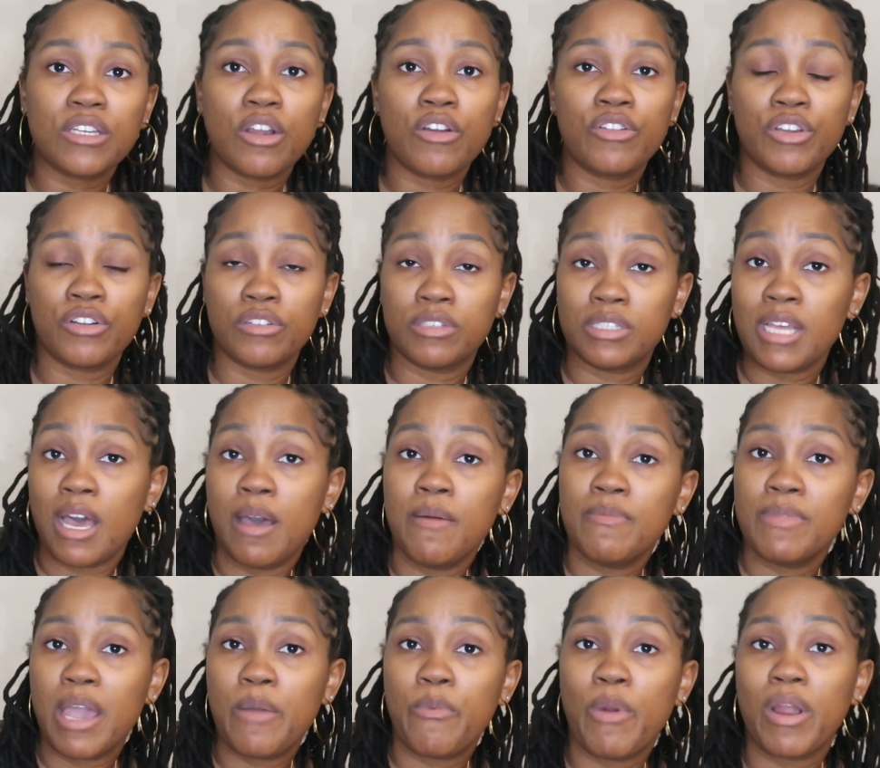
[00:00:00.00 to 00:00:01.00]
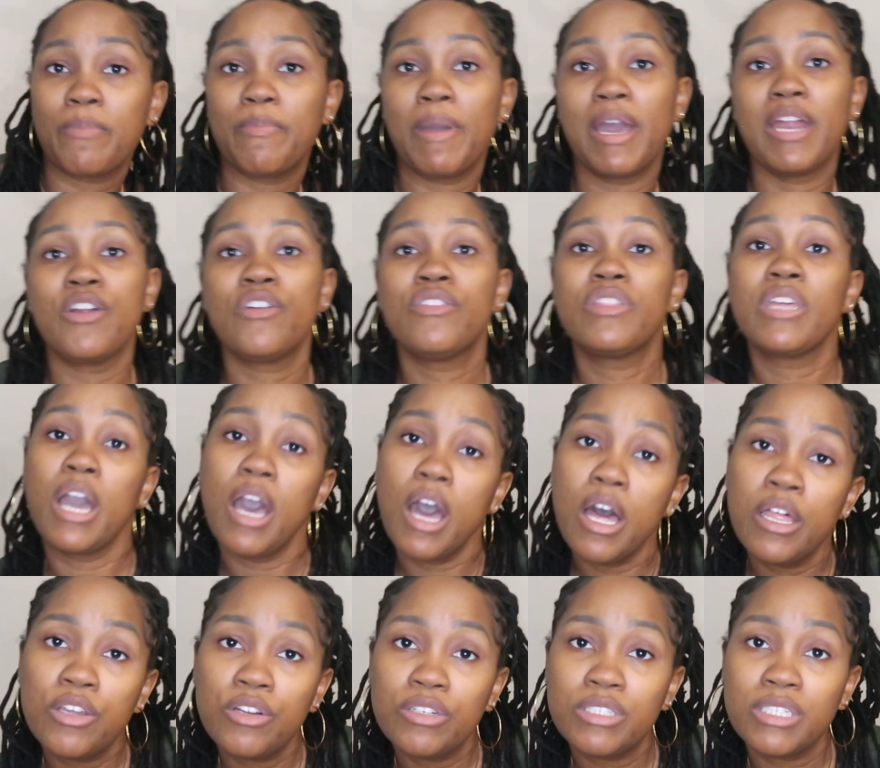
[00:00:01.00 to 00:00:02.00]
Are there some that work better than
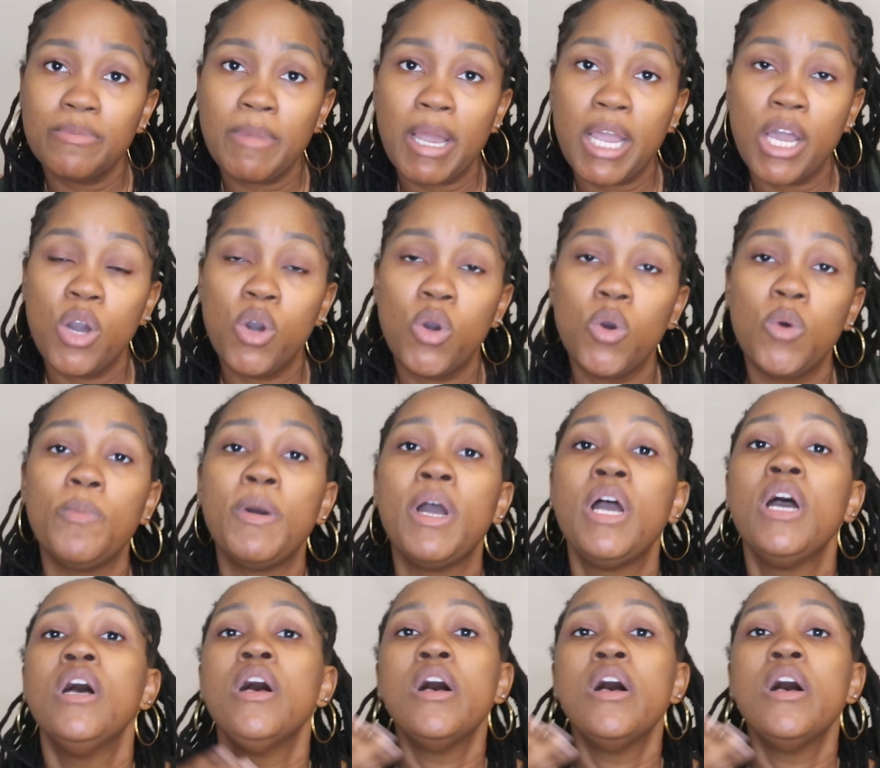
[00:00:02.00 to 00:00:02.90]
others in my home?